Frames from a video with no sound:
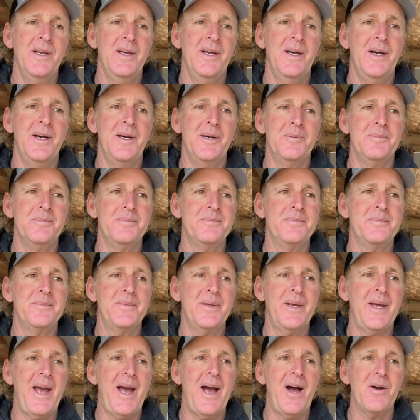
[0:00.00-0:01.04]
Um,
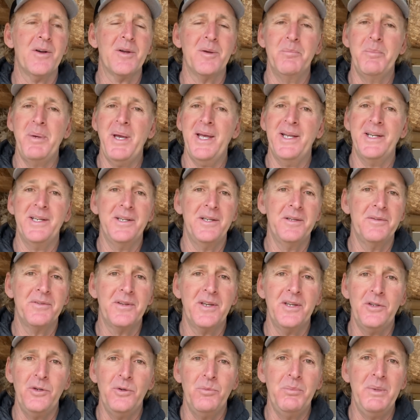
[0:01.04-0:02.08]
how competitive
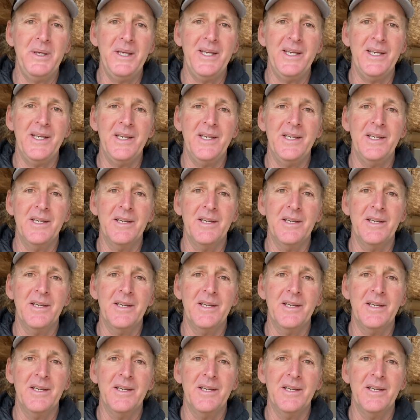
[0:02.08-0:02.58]
can you be